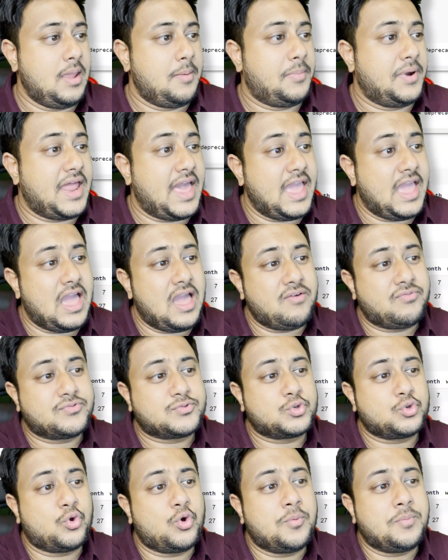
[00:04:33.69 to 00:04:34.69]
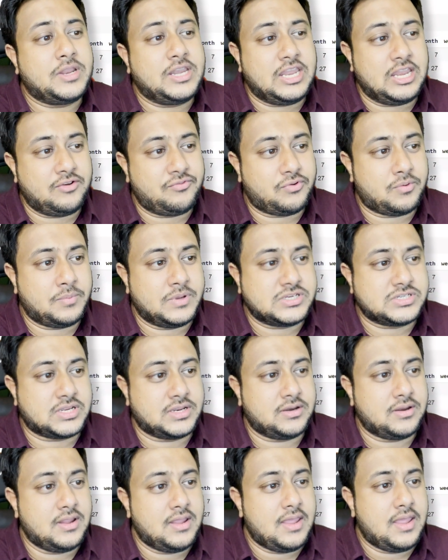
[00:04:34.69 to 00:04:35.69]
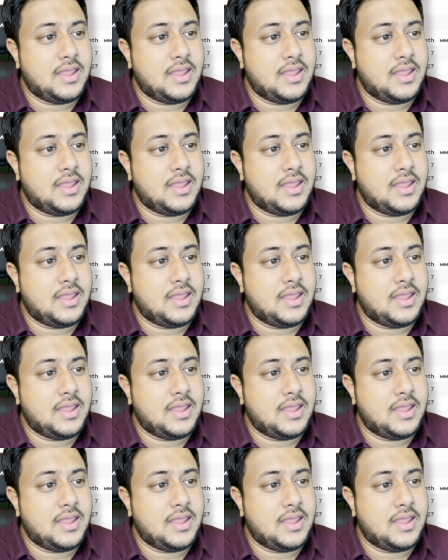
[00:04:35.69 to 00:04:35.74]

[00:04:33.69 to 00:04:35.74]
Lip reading: But I have so many information,